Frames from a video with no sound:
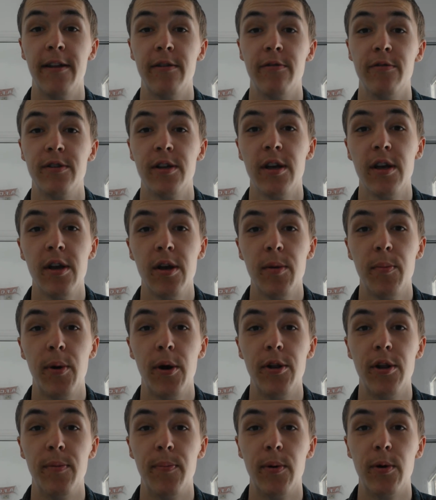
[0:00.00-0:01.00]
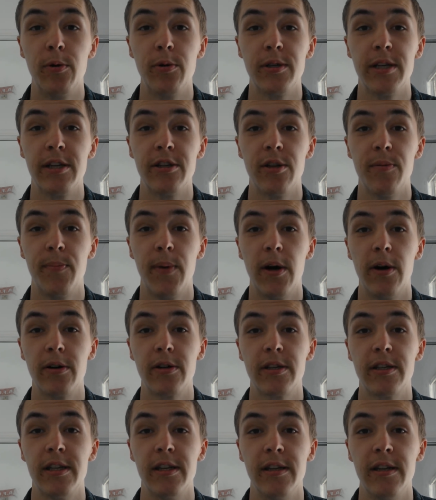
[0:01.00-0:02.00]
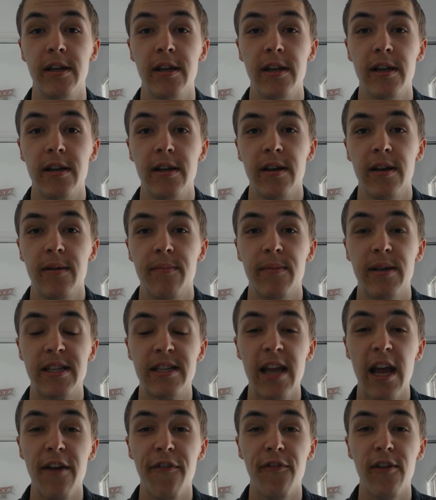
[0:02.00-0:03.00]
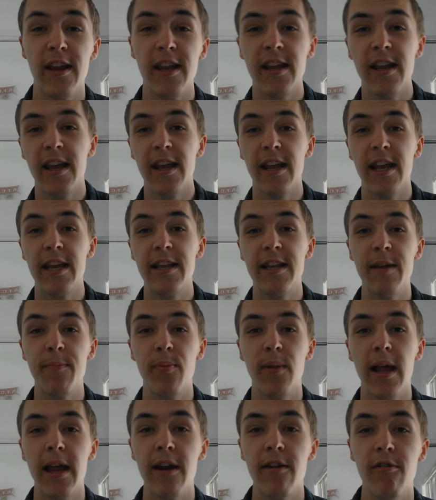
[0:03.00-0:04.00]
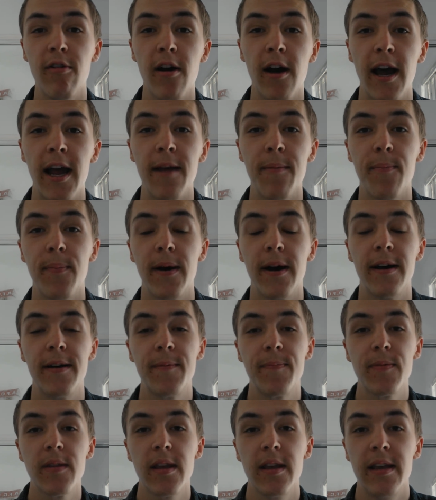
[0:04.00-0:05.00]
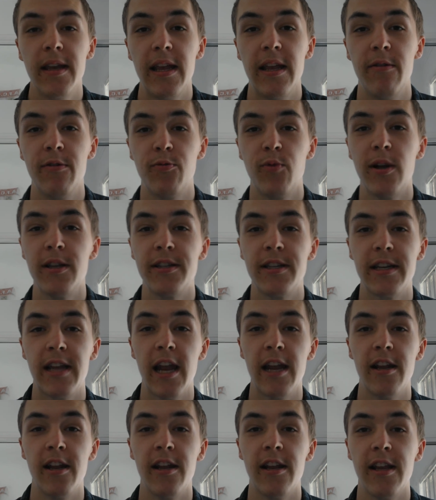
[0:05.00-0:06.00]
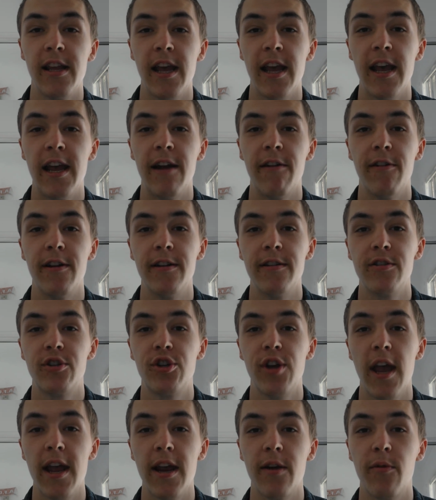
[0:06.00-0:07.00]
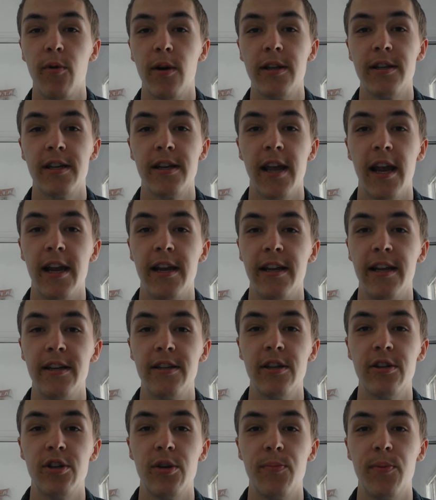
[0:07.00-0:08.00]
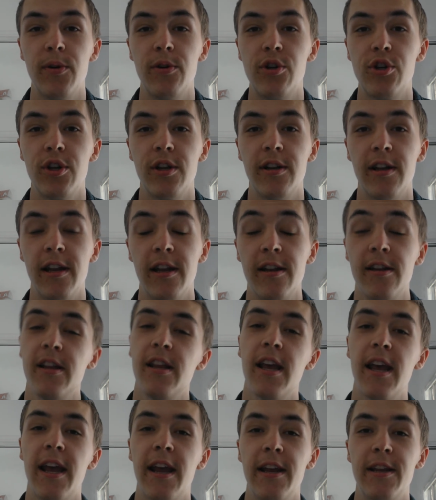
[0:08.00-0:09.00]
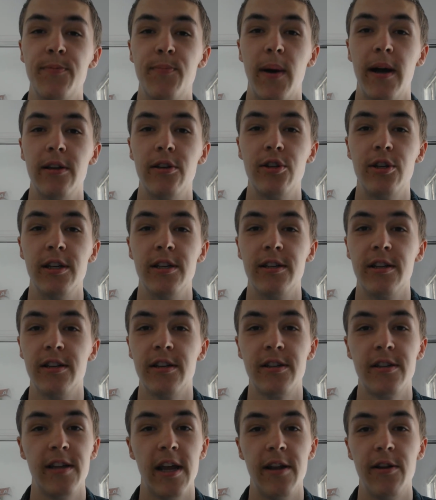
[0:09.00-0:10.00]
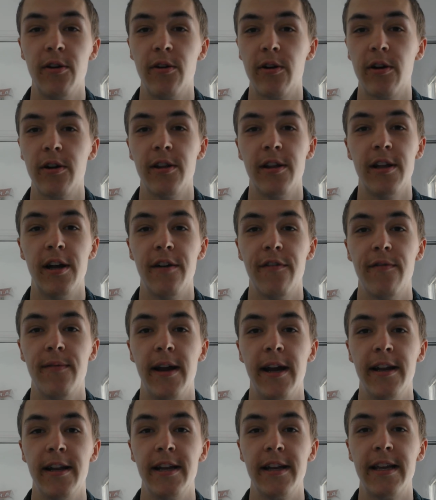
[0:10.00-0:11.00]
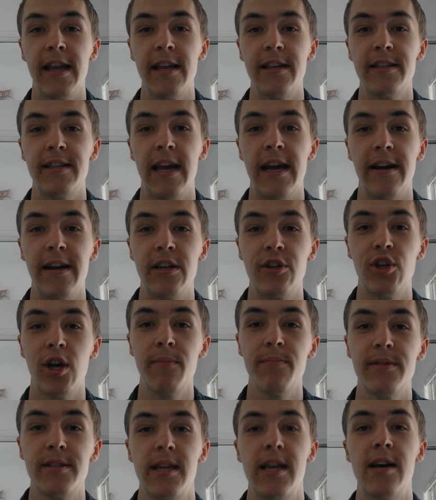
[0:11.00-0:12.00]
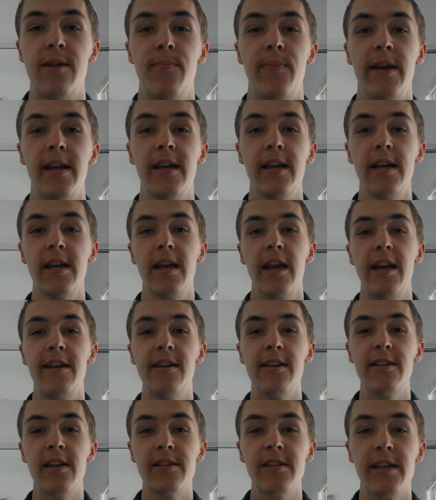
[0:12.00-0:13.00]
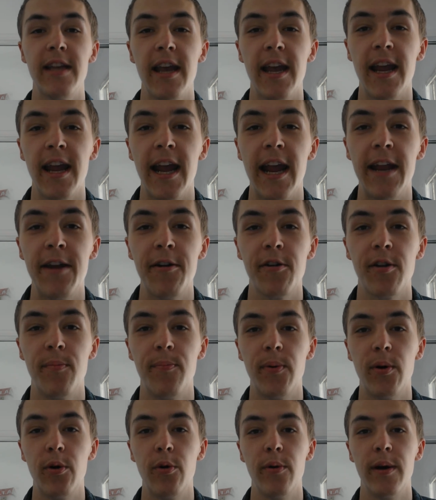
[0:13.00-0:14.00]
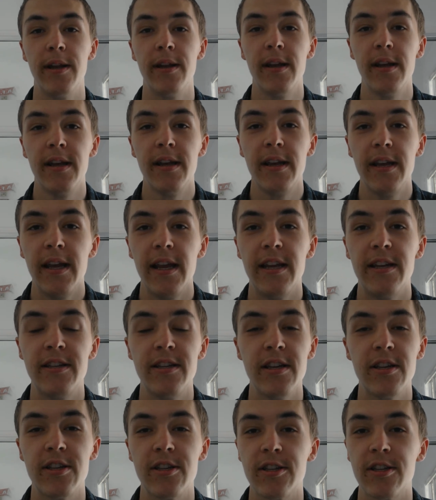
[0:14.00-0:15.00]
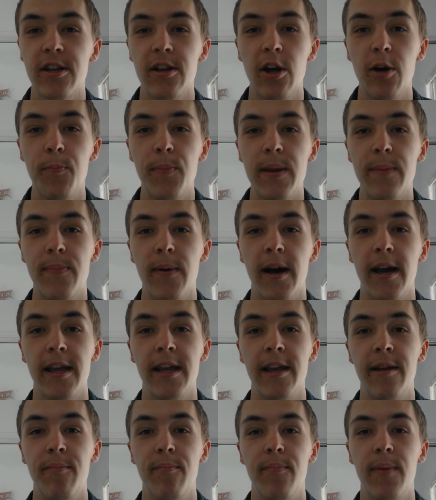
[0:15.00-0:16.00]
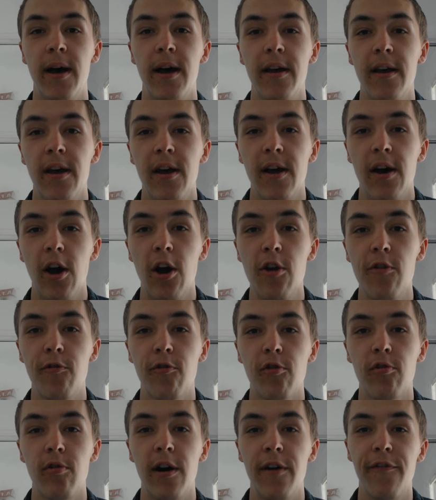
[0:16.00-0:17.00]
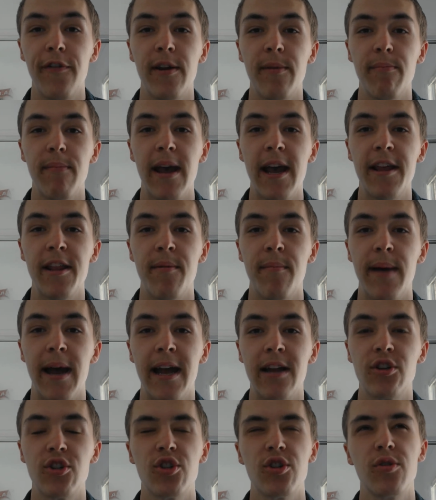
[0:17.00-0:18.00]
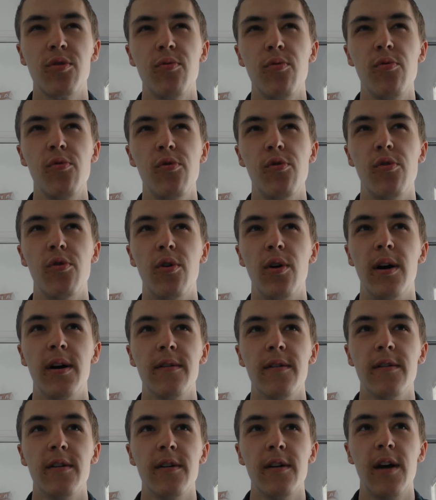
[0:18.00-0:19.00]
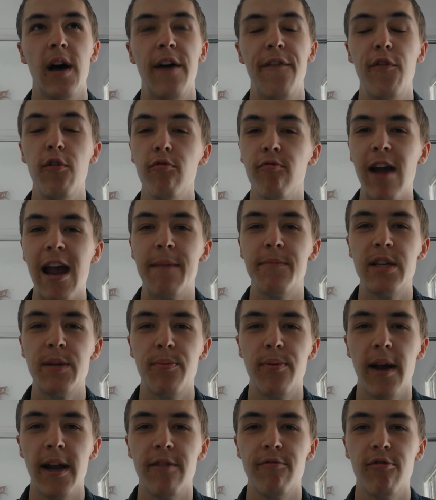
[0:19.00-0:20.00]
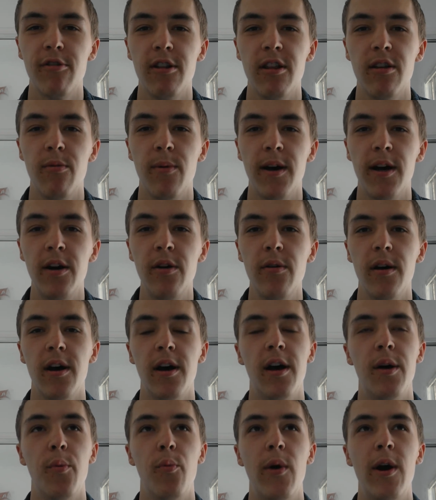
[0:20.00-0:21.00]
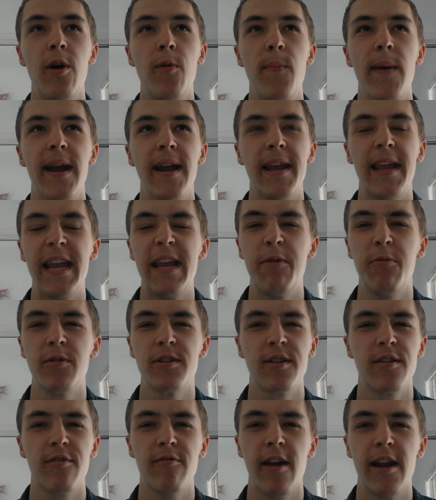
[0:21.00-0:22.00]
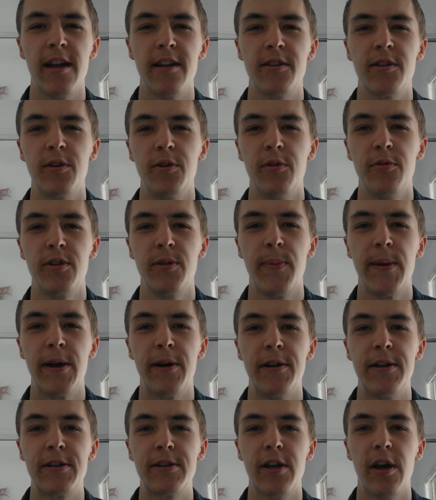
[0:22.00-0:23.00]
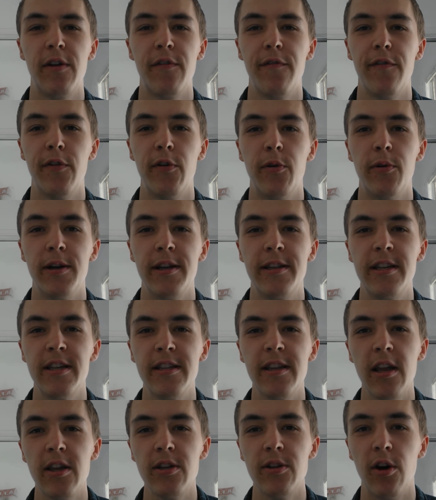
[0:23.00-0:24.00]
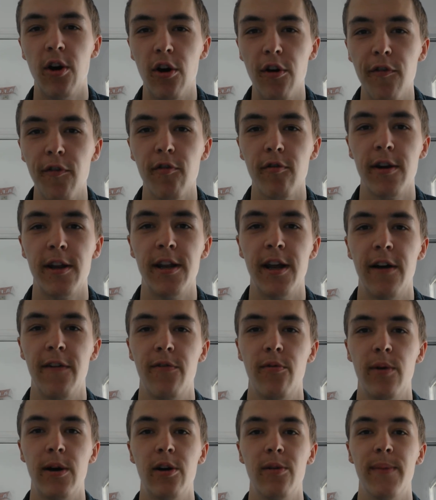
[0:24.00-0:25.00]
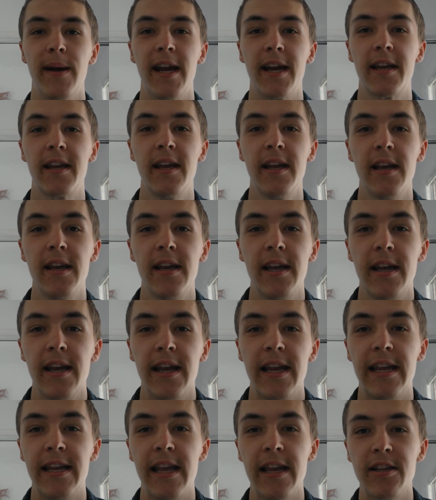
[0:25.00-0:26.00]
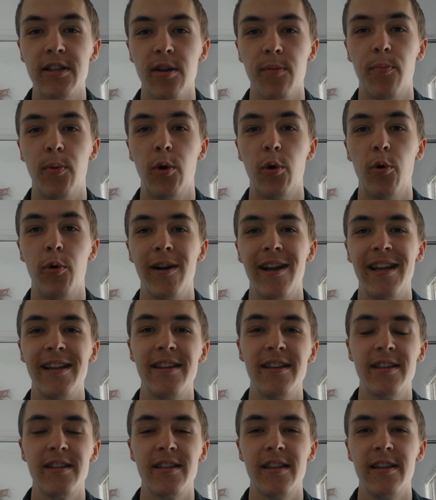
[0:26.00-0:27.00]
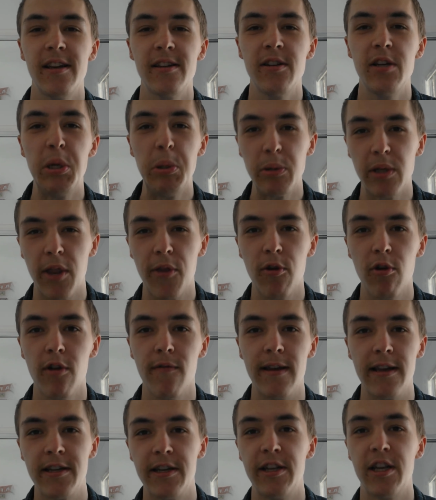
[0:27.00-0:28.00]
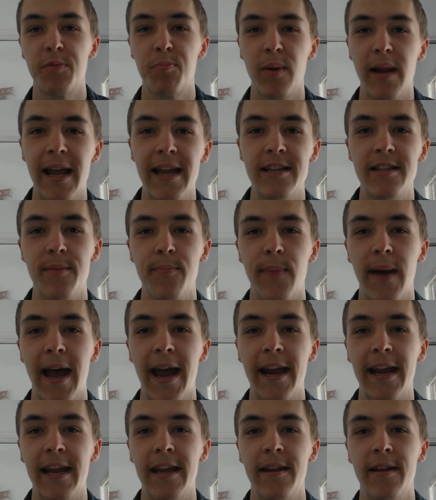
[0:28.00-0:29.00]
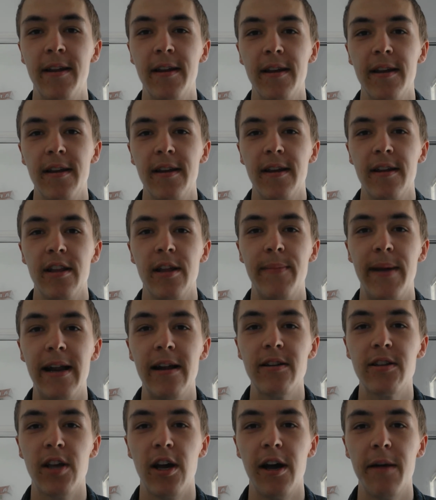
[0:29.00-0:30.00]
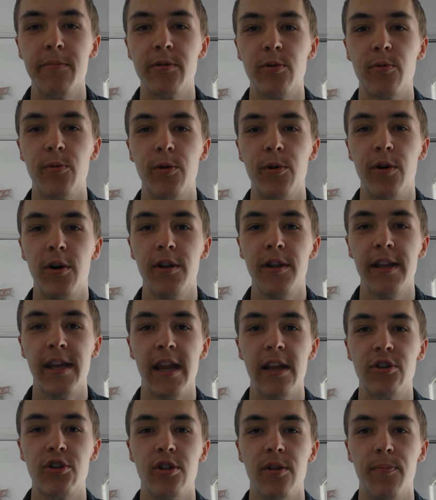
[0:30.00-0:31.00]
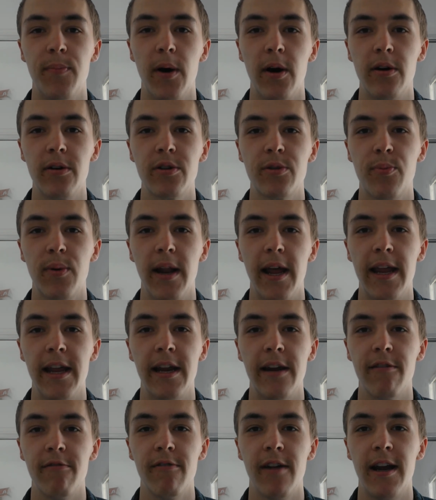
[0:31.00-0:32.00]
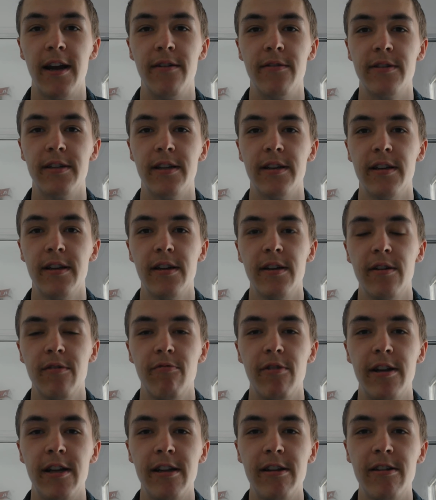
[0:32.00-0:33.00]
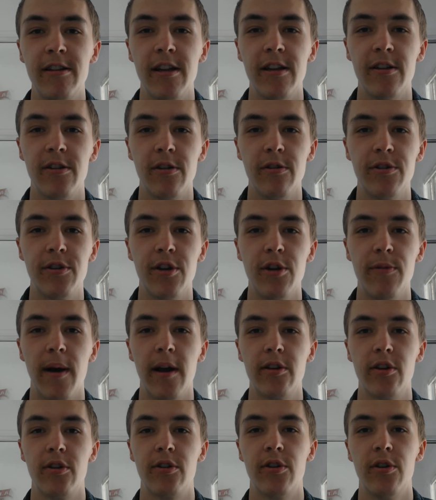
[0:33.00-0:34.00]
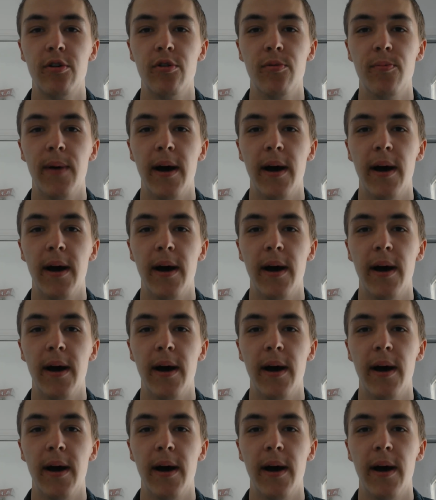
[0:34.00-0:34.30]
It was putting the balls into the box, and Mustafi, he did play alright, but it was once again in the air, and Cech, once again, his distribution and in the air, his punches, they're not good enough, man. He gets out, he jumps out, but he just doesn't get a hand on the ball, and it's just sloppy by him. But overall, I think man of the match, I thought Ramsey played really well. Welbeck, he wasn't great at all, to be honest, going forward. It just doesn't offer enough, Welbeck. He gets the ball and he doesn't know what to do with it, so he just plays it back, and the amount of times we were on the edge of the box playing it around, and we really didn't do too much at all.